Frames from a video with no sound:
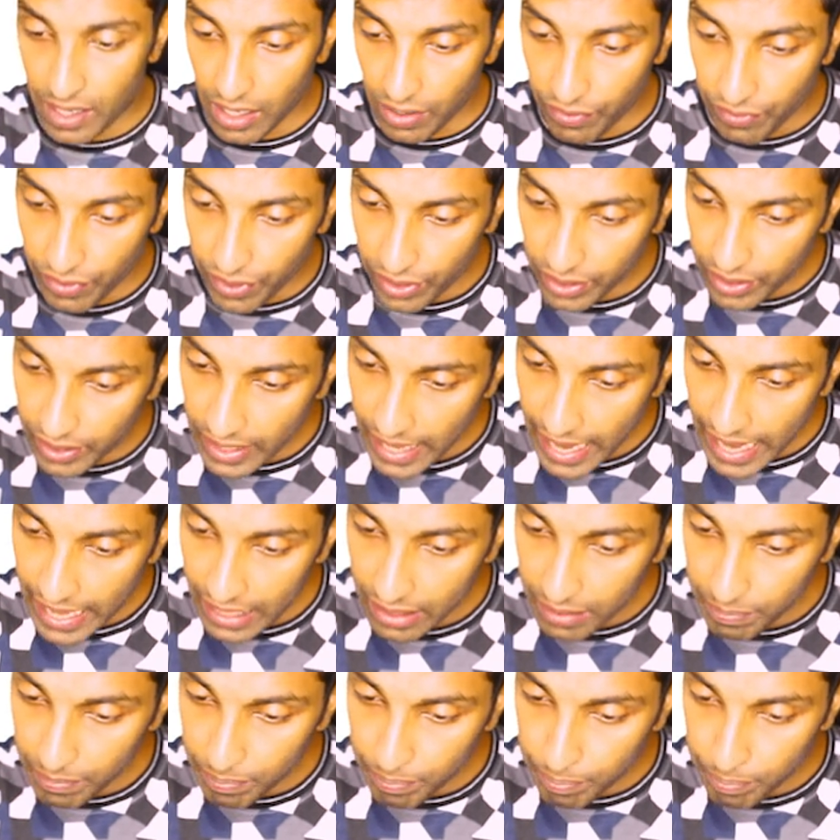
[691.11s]
covered
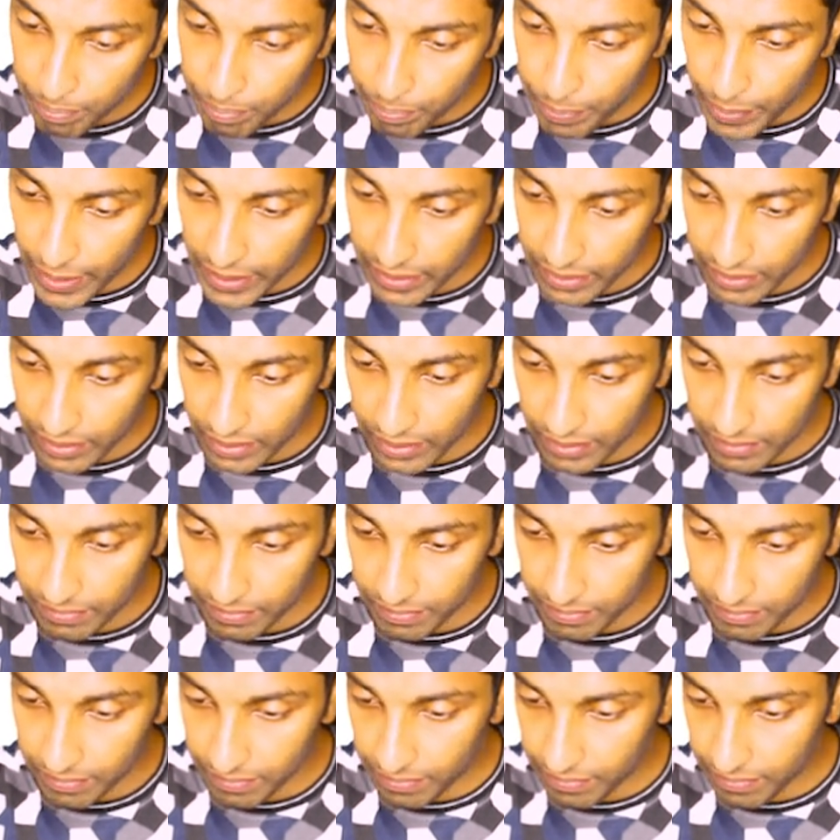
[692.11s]
and plinth.
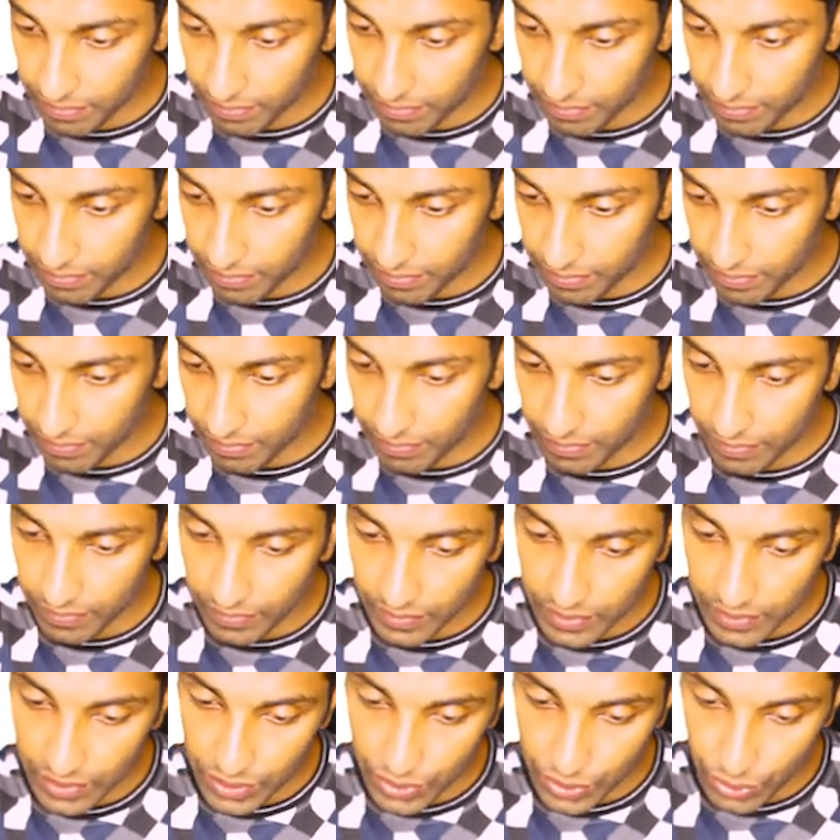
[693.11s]

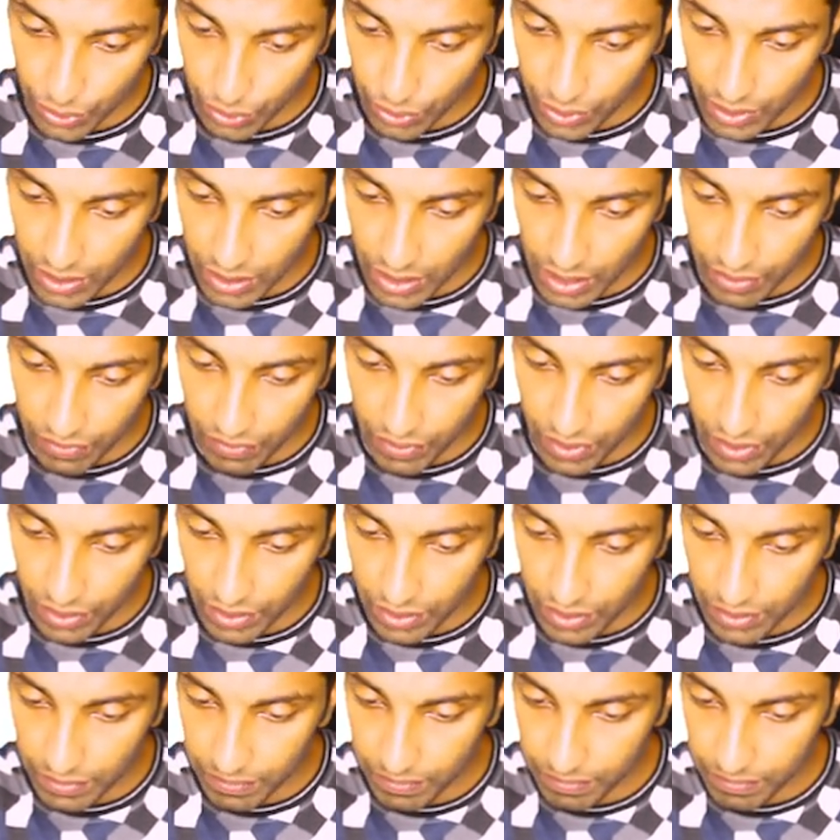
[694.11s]
So covered